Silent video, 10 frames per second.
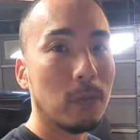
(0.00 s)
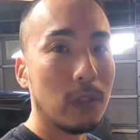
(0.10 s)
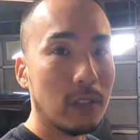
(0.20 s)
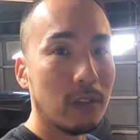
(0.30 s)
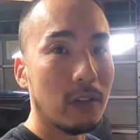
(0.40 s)

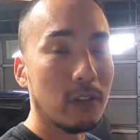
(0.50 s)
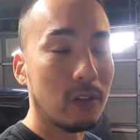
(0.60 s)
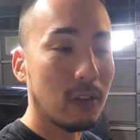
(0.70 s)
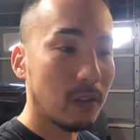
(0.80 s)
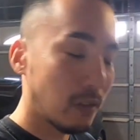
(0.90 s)

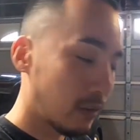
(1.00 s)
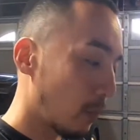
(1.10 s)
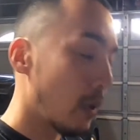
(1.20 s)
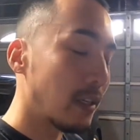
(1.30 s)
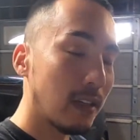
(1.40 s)
researched, the
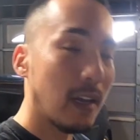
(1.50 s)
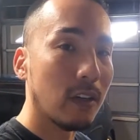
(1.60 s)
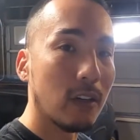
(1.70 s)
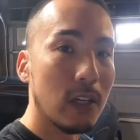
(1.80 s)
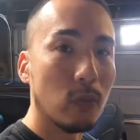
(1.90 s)

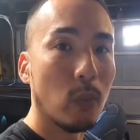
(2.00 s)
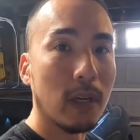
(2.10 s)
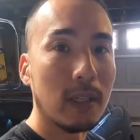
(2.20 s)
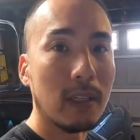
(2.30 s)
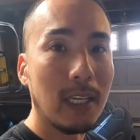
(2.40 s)
resonator is
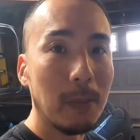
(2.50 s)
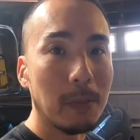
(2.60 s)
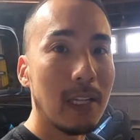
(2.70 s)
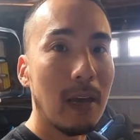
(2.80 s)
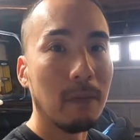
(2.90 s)
what
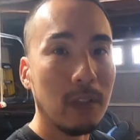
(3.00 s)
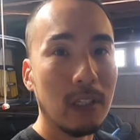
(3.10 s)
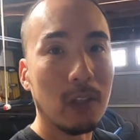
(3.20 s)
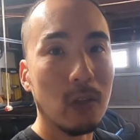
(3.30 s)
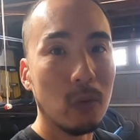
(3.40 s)
keeps that
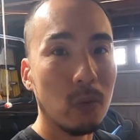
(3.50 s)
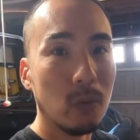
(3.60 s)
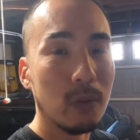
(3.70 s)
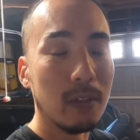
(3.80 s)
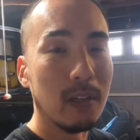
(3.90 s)
VQ
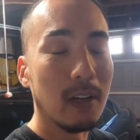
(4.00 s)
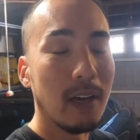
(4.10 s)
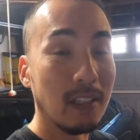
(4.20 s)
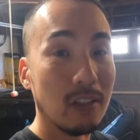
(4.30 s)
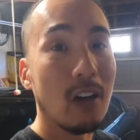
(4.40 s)

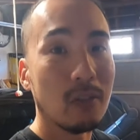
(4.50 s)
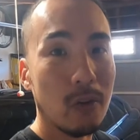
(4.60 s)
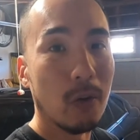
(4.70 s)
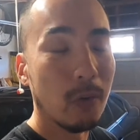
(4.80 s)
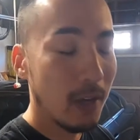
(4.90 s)
exhaust
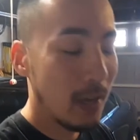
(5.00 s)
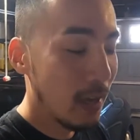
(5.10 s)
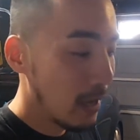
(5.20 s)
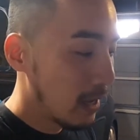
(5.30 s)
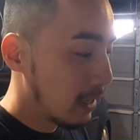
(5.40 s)
note.
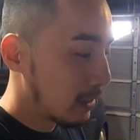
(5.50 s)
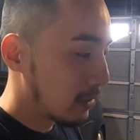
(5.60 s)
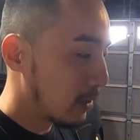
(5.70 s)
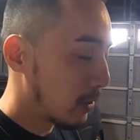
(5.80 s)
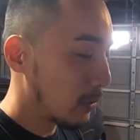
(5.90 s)

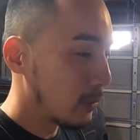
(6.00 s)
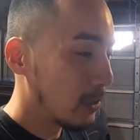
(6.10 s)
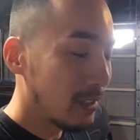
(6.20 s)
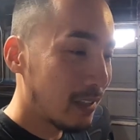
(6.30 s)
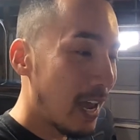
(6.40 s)
So
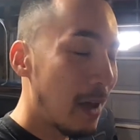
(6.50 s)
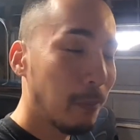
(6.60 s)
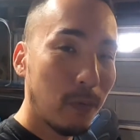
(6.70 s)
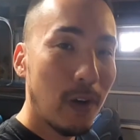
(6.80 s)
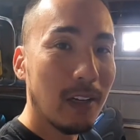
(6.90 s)
just to
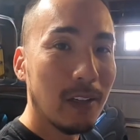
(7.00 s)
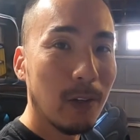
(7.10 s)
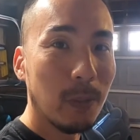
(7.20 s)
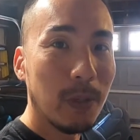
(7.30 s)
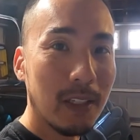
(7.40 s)
amplify it a
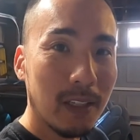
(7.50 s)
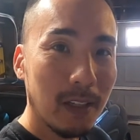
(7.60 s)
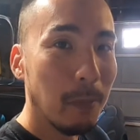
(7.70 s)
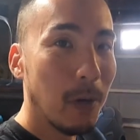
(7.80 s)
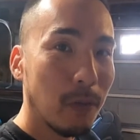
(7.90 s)
little bit,
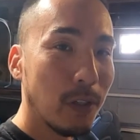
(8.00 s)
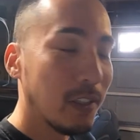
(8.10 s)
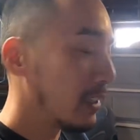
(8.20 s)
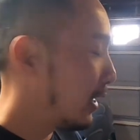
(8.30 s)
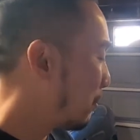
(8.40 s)
a muffler
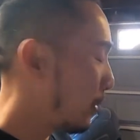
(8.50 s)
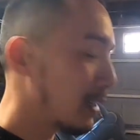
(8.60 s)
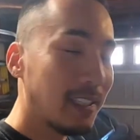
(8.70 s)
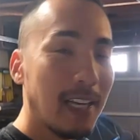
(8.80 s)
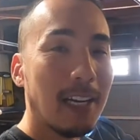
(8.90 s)
delete,
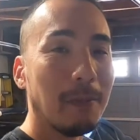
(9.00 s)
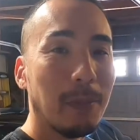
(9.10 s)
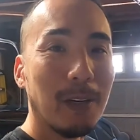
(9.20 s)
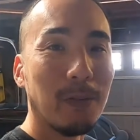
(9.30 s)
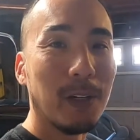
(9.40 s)
plus the added
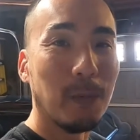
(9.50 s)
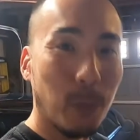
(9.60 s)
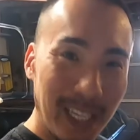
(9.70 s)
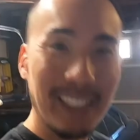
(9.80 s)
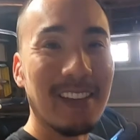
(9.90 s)
benefit of
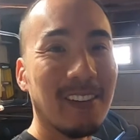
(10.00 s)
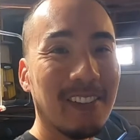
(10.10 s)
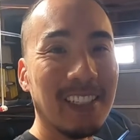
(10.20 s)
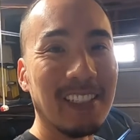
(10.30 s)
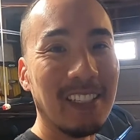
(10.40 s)
weight
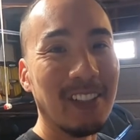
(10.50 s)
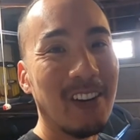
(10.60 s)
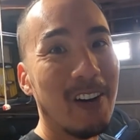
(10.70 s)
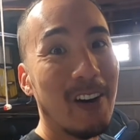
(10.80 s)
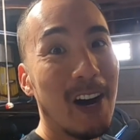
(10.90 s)
savings. And you
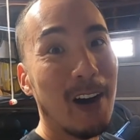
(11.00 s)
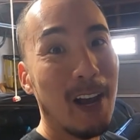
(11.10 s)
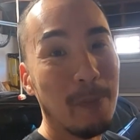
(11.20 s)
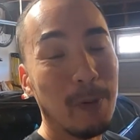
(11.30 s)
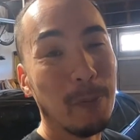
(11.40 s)
know how I
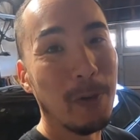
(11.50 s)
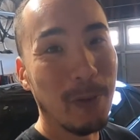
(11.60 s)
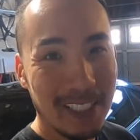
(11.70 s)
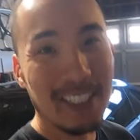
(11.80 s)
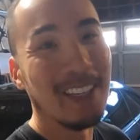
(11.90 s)
am about
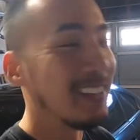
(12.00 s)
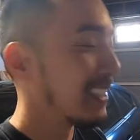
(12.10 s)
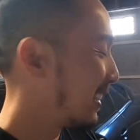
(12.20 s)
weight savings.